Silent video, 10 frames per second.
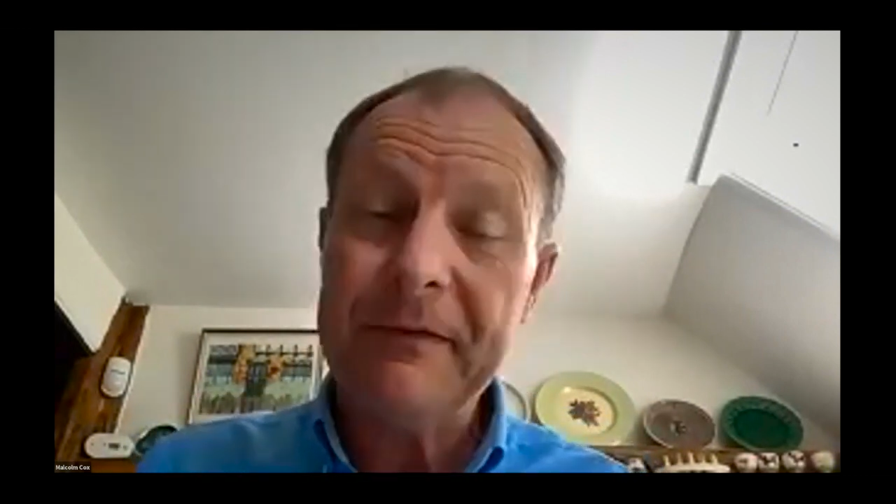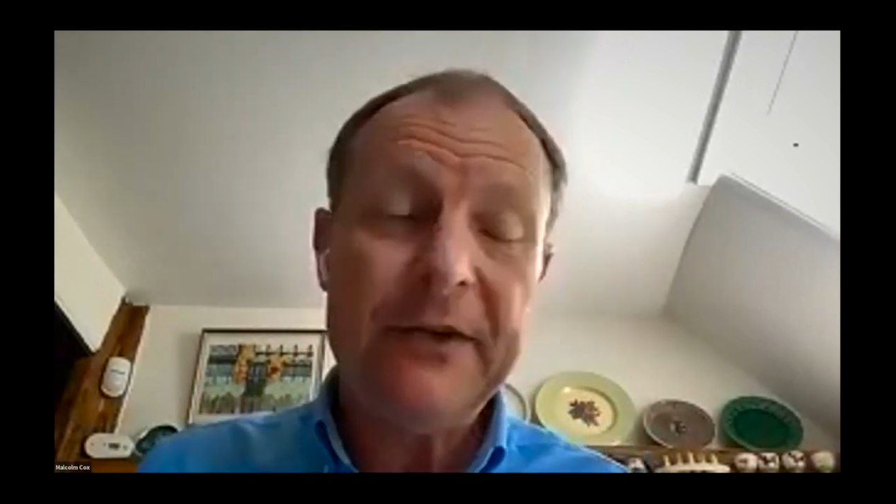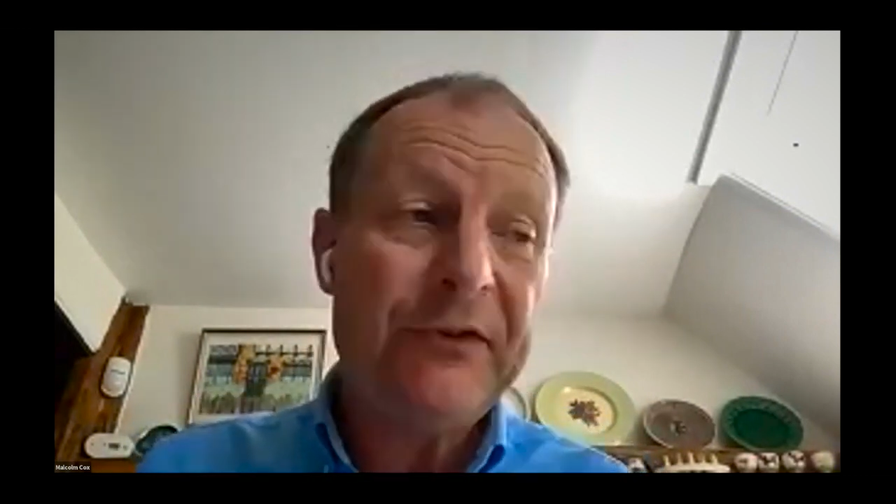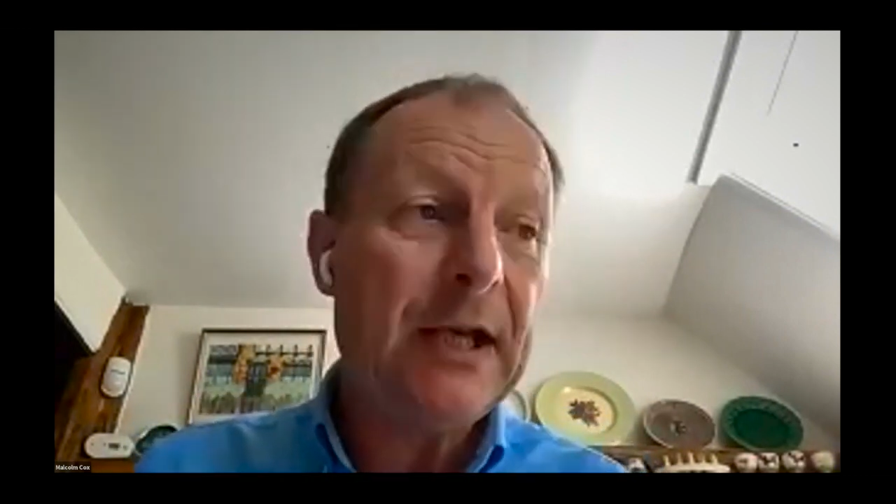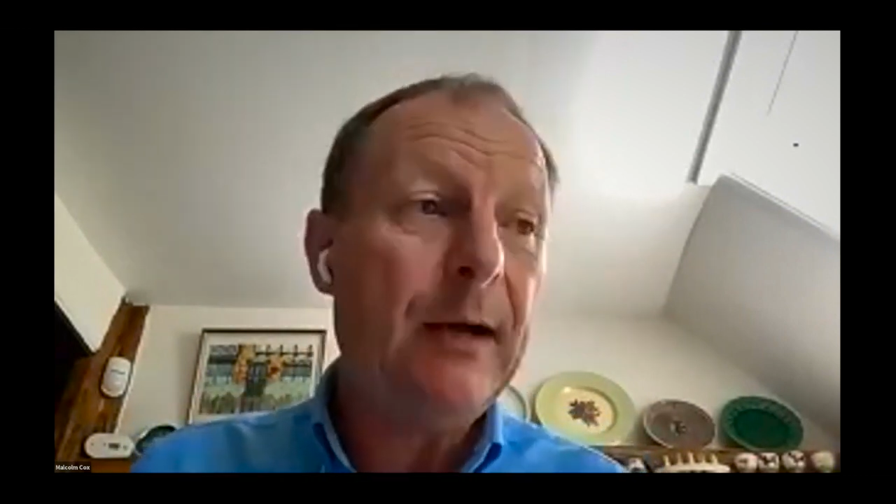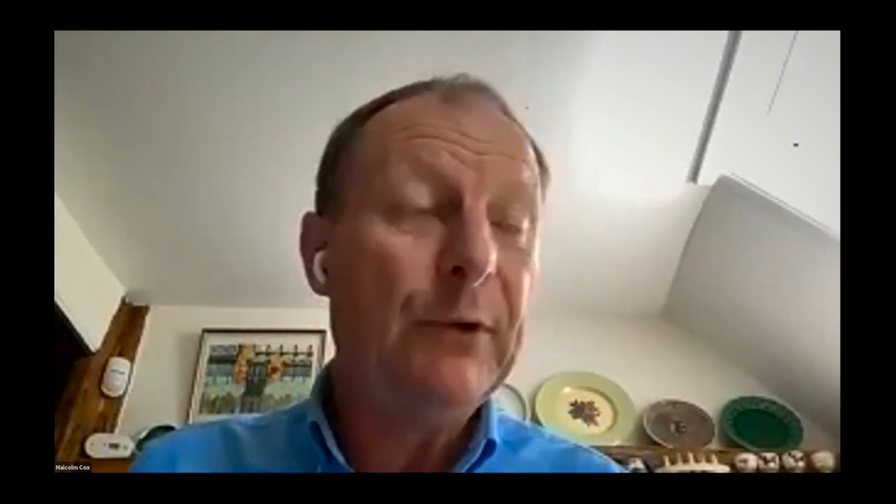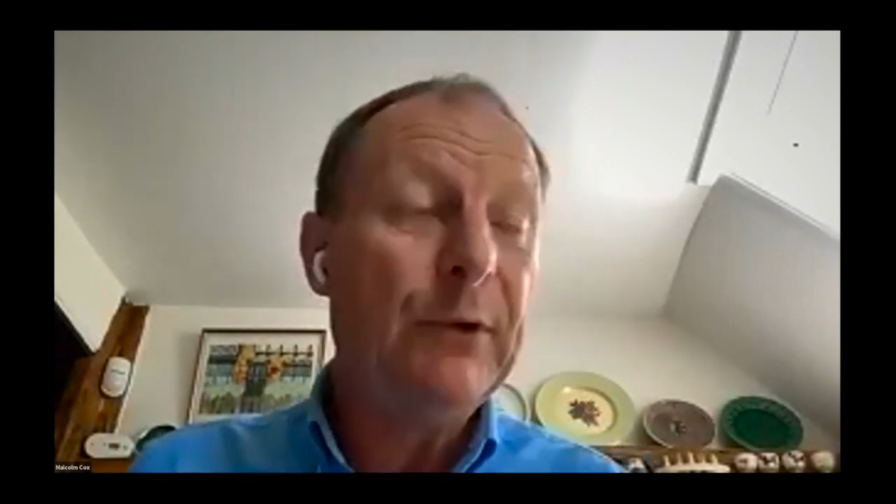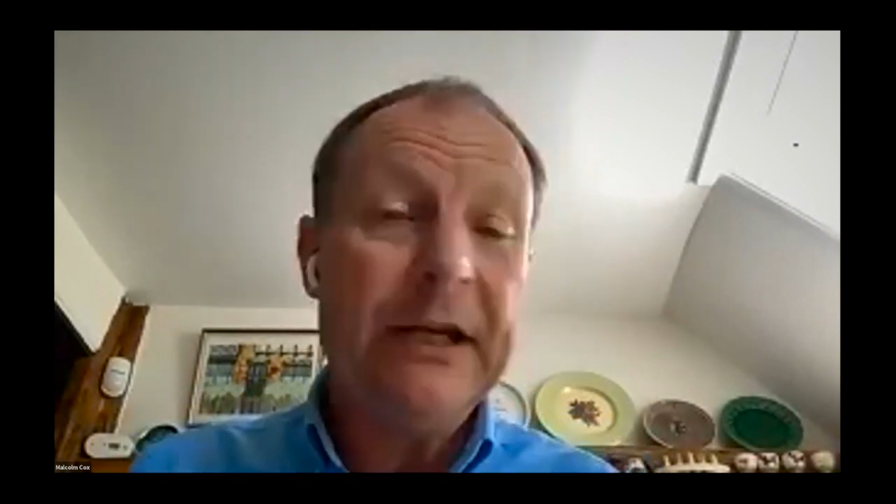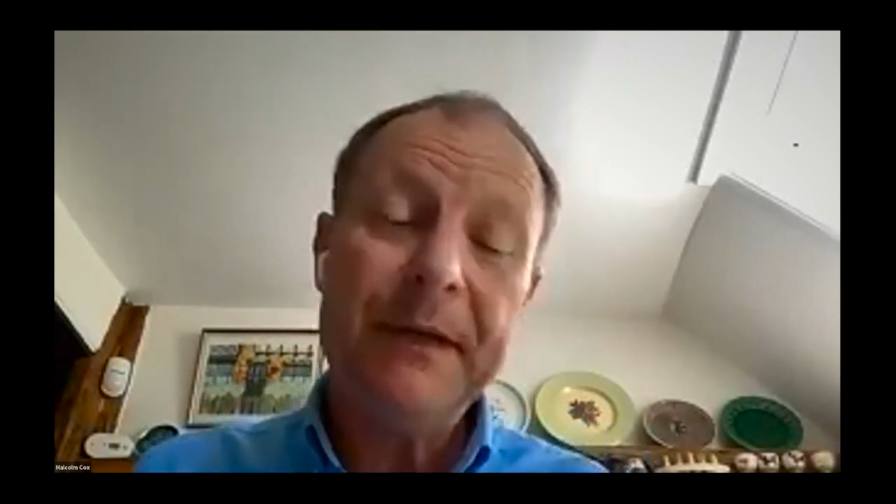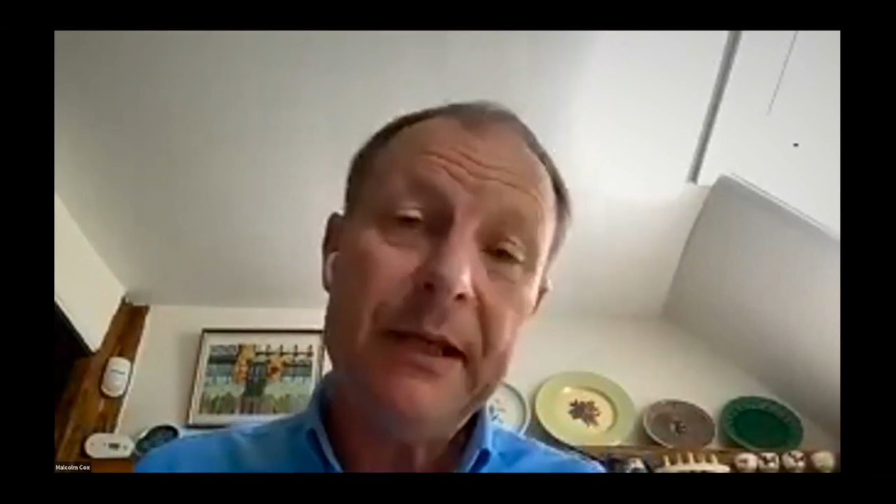he's saying, I'm
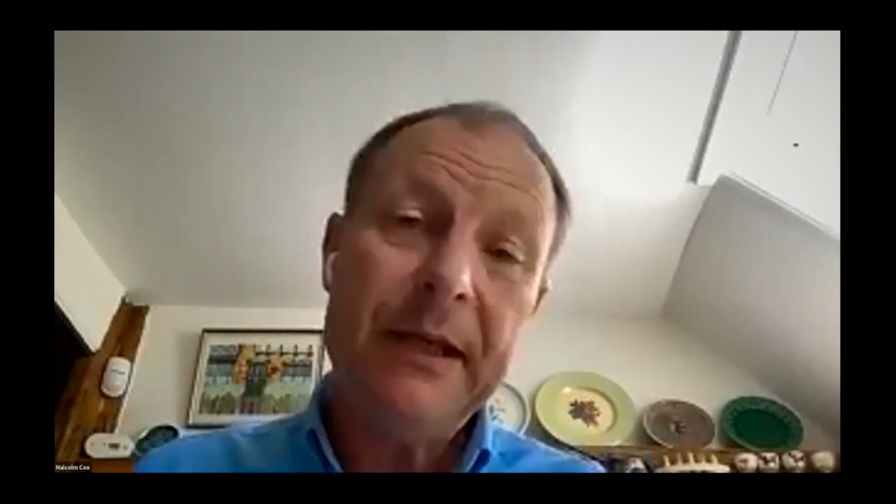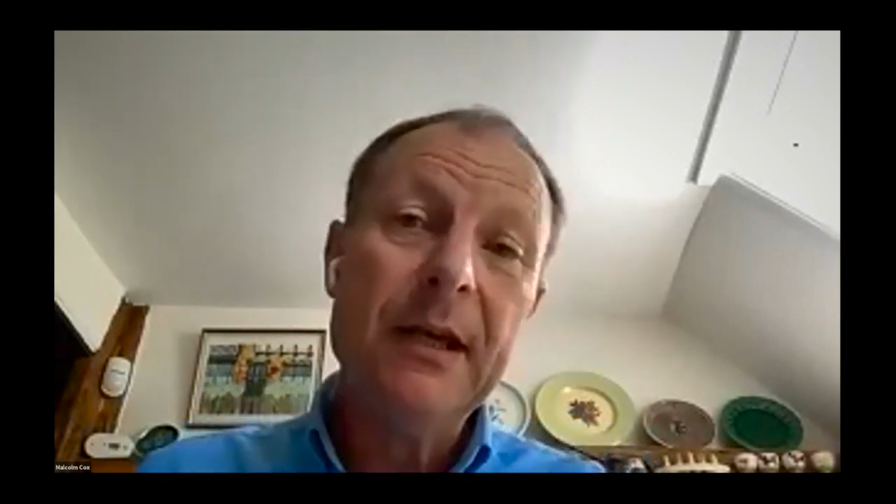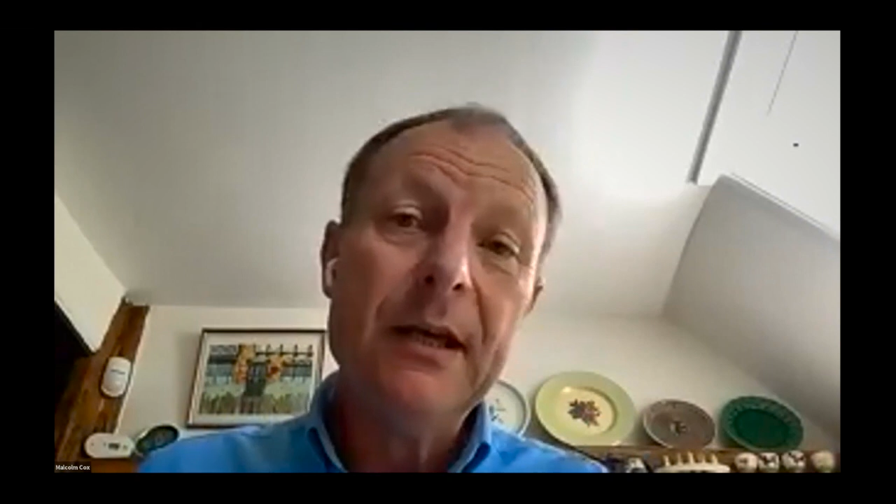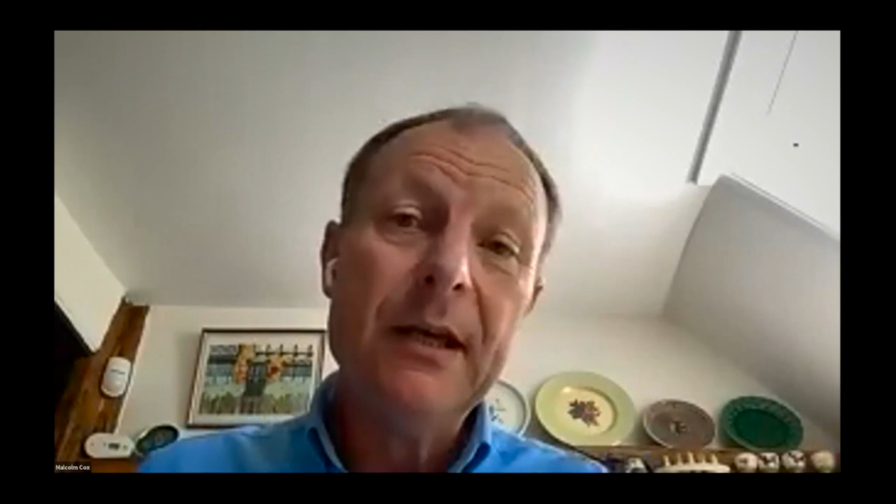willing to be